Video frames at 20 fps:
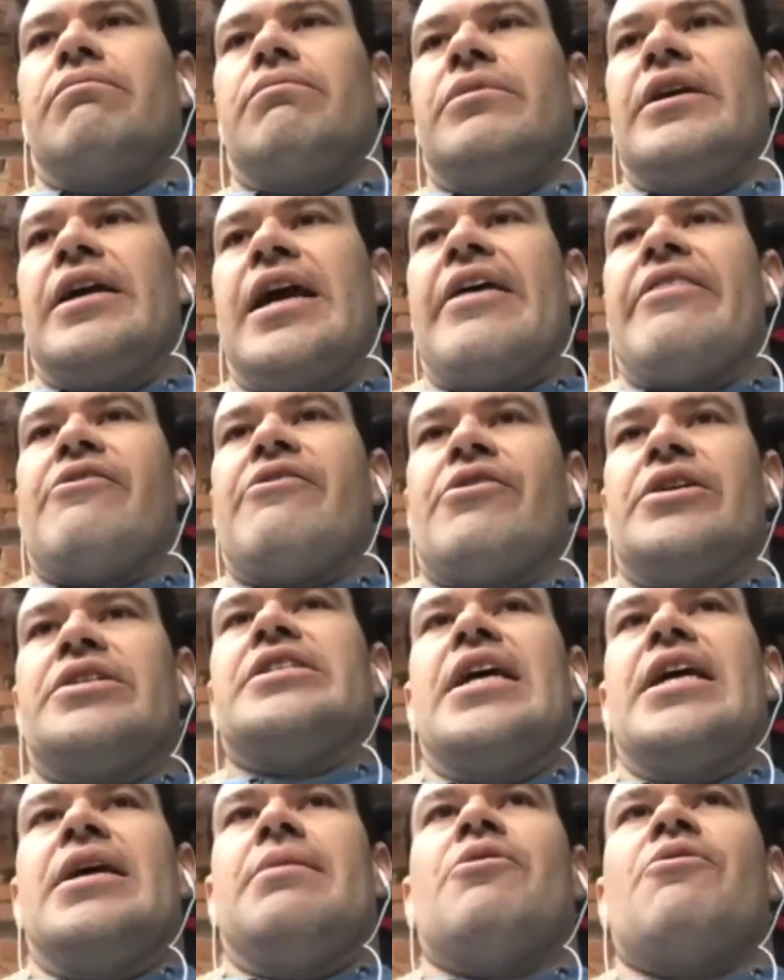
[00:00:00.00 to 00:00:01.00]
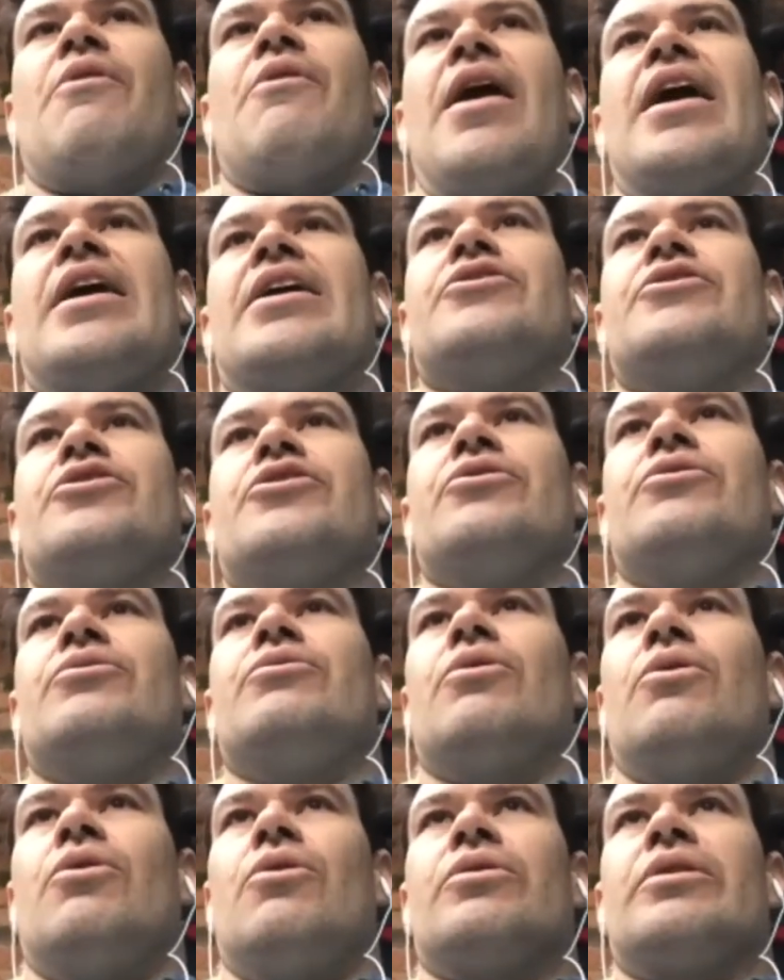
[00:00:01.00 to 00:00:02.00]
gather a team around you,
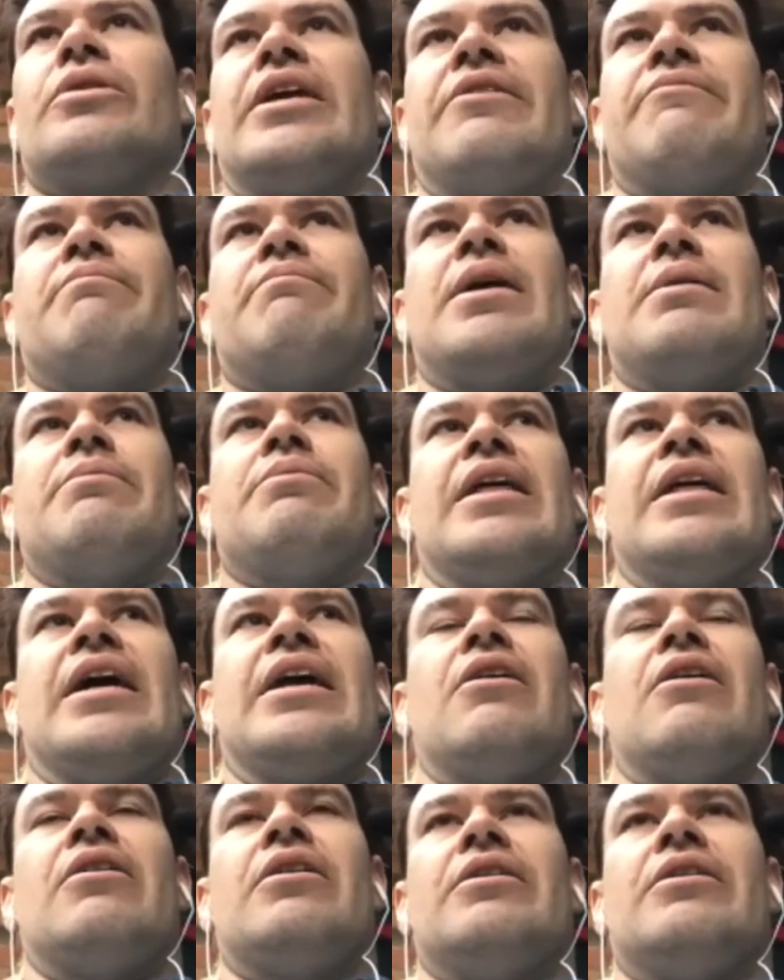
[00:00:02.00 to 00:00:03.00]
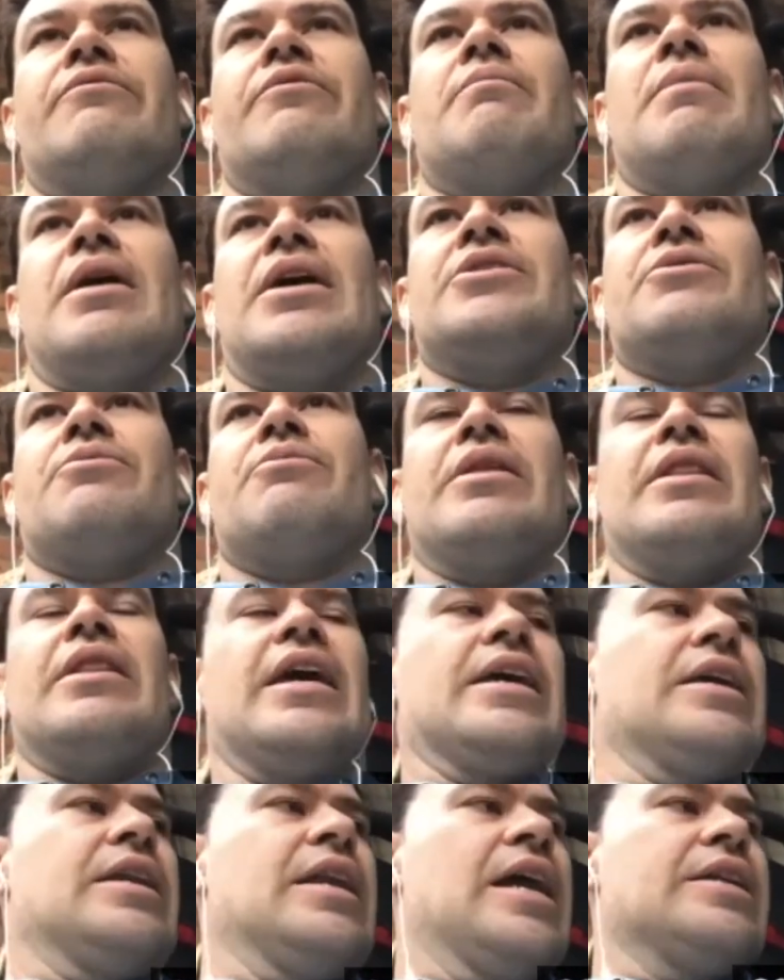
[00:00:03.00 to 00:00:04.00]
or give people that information where they
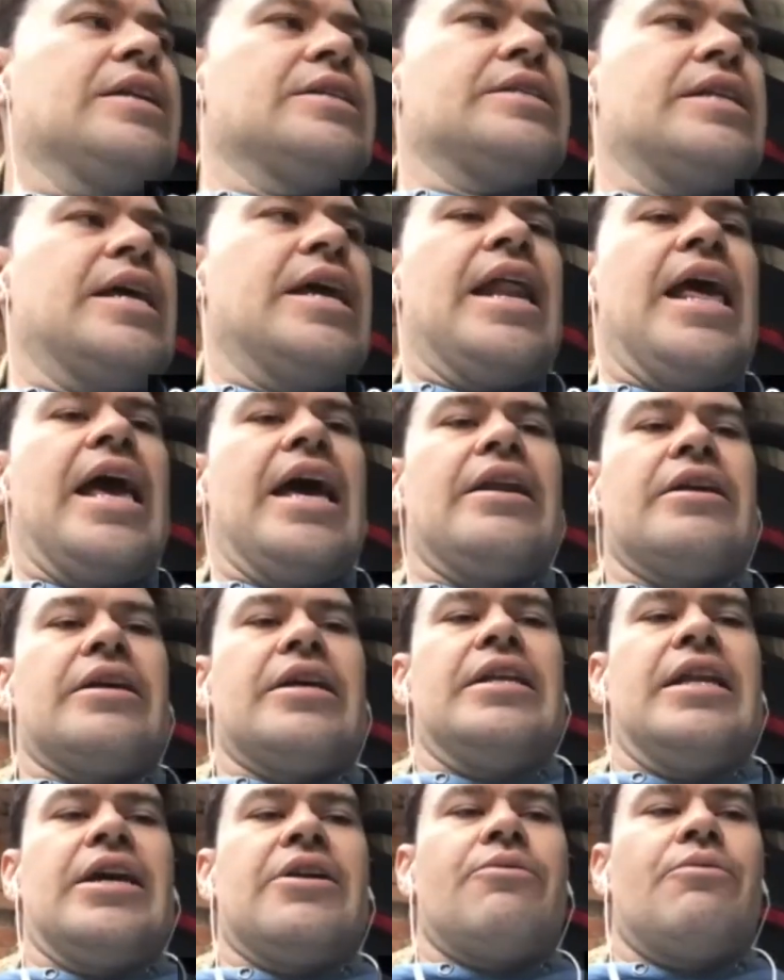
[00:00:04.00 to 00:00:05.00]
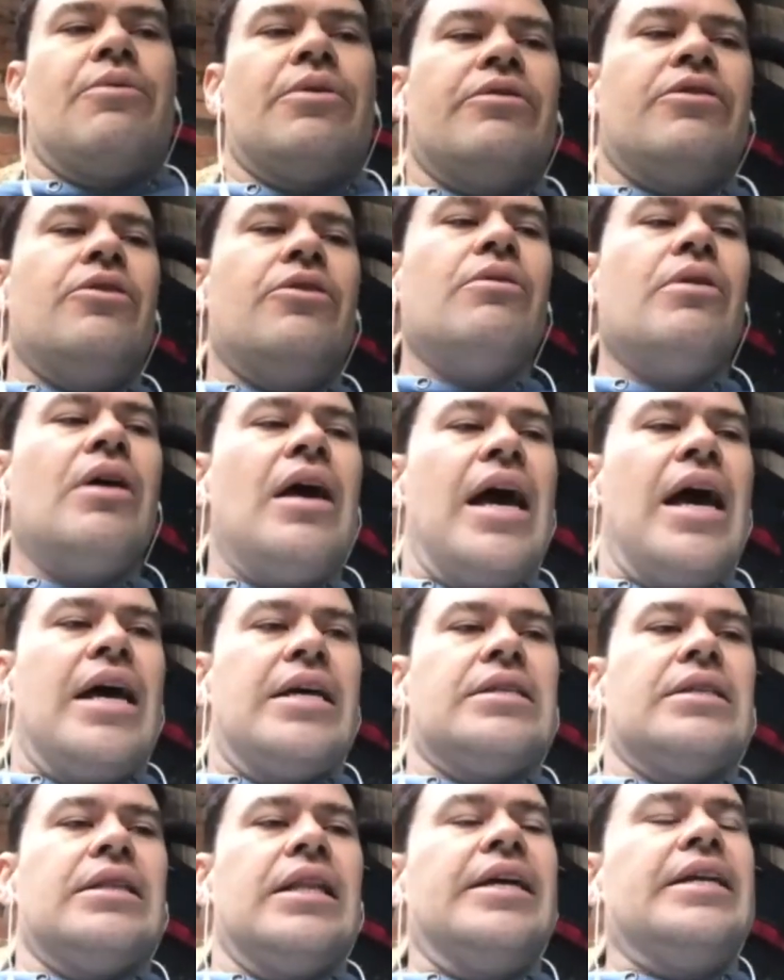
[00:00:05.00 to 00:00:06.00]
can understand how to connect with you
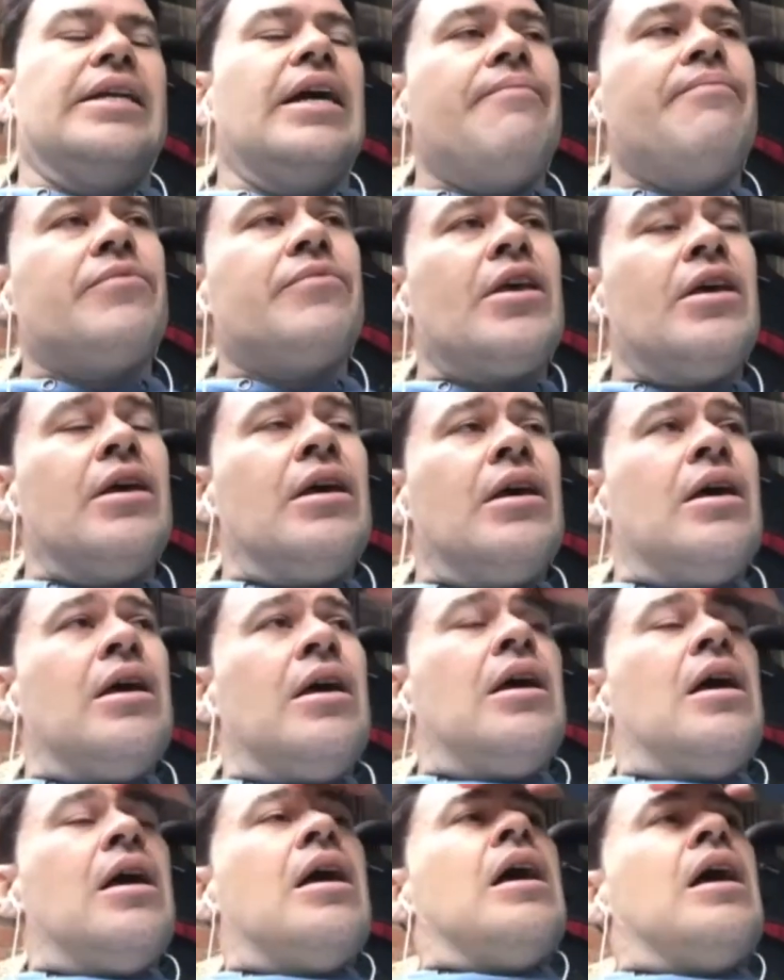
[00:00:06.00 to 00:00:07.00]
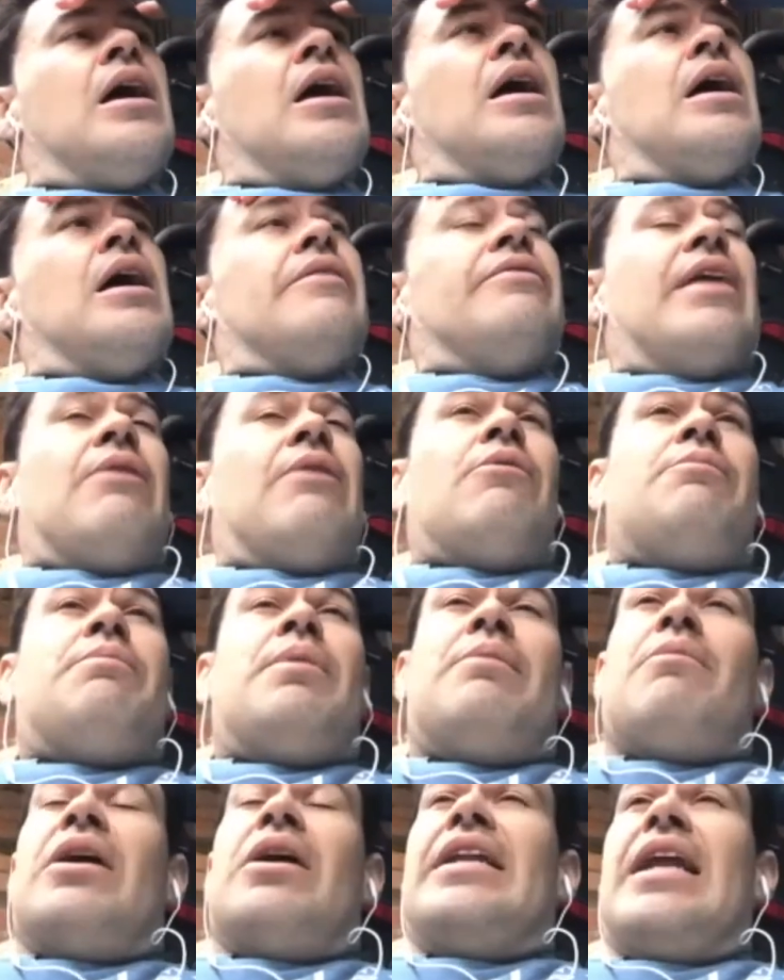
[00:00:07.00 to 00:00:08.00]
as a leader. That would be
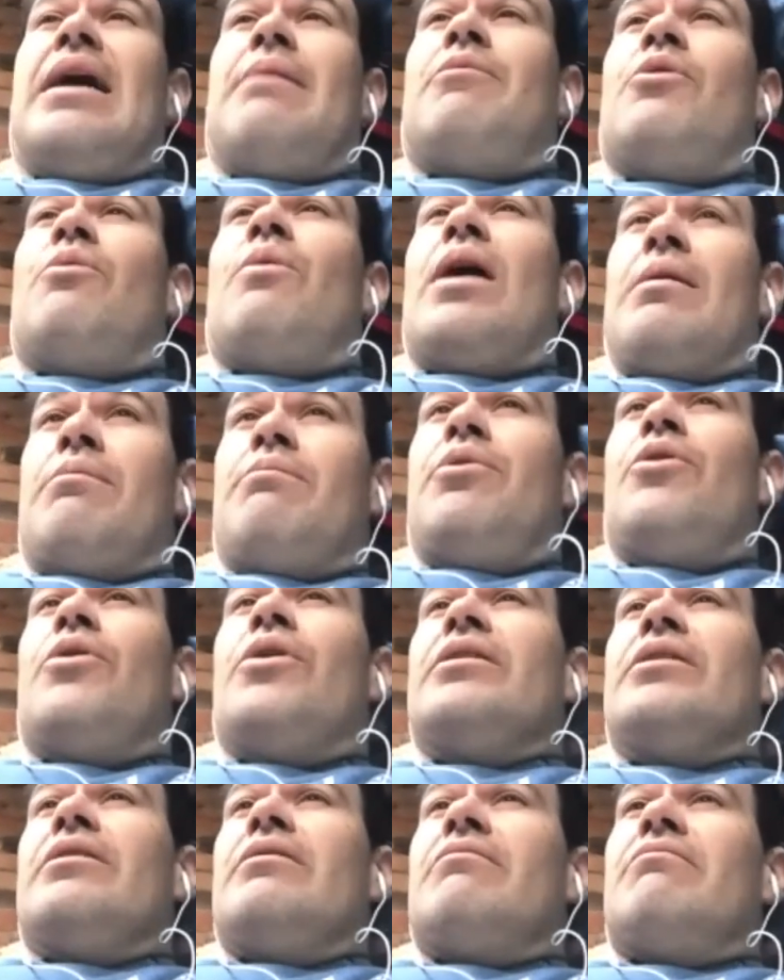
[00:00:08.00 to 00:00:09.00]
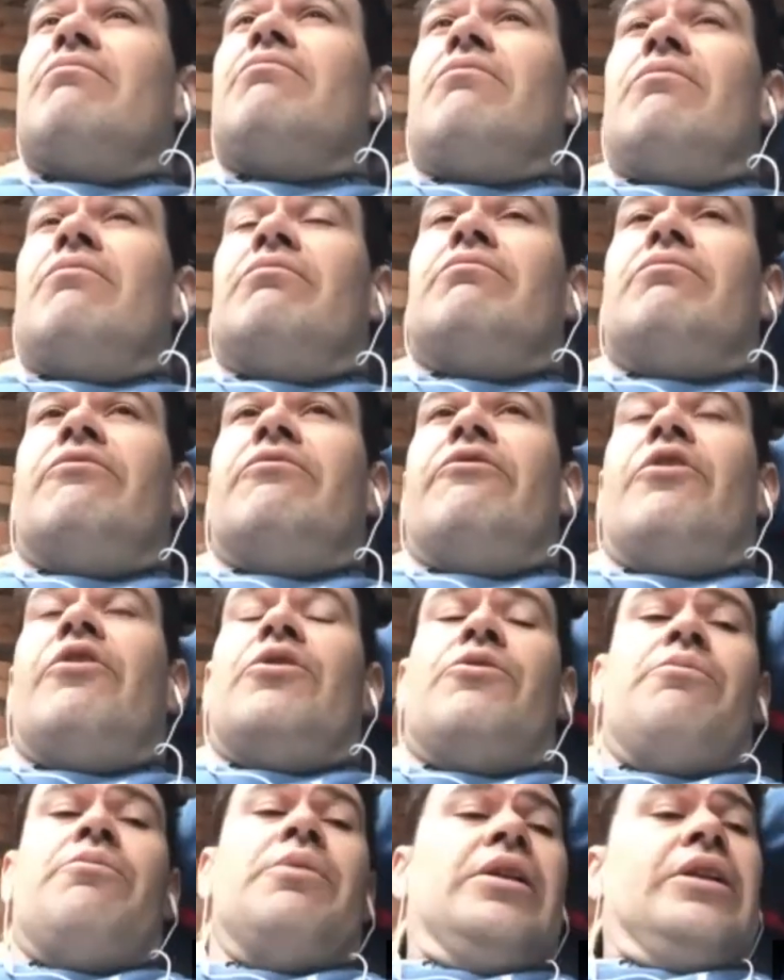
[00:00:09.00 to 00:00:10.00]
my number one point:
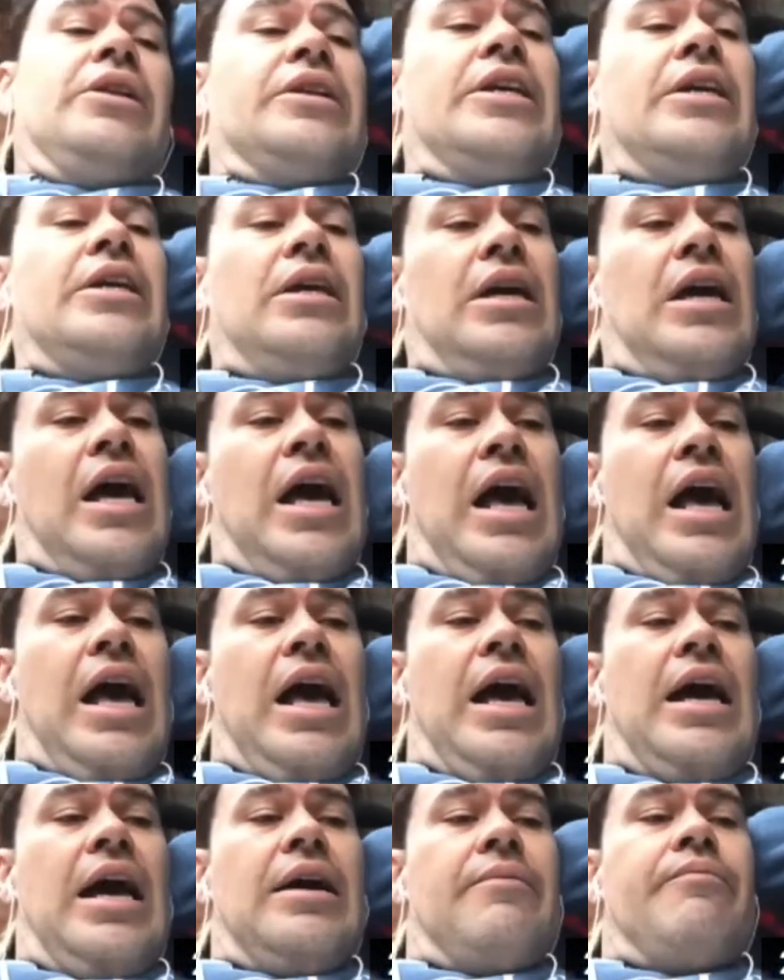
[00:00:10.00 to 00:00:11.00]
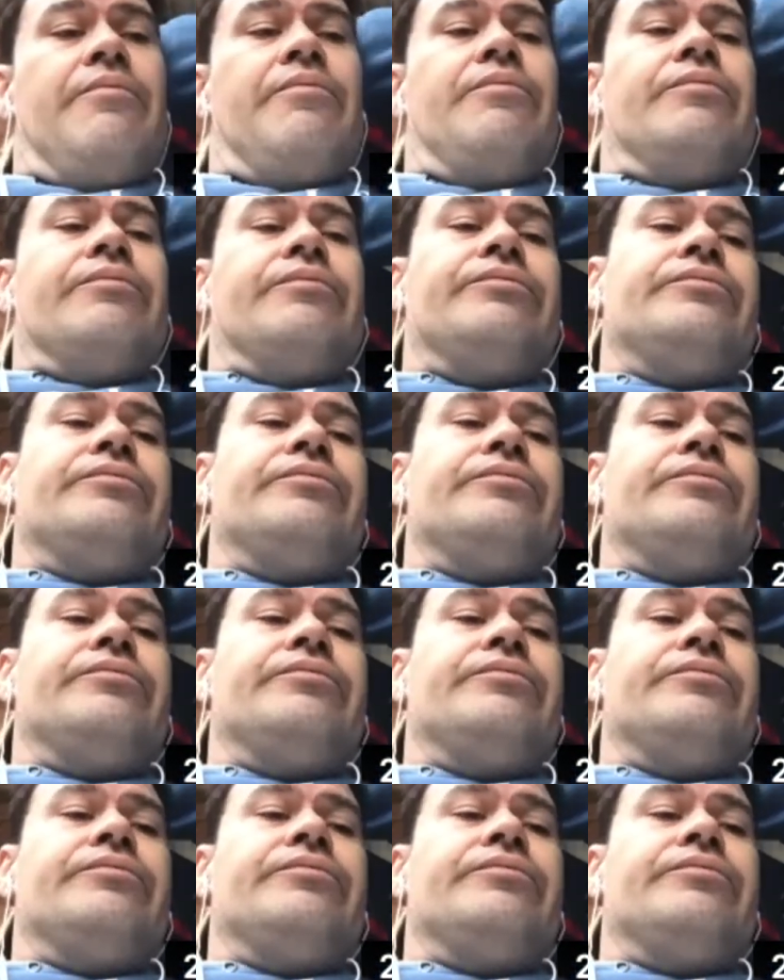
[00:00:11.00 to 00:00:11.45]
vulnerability. The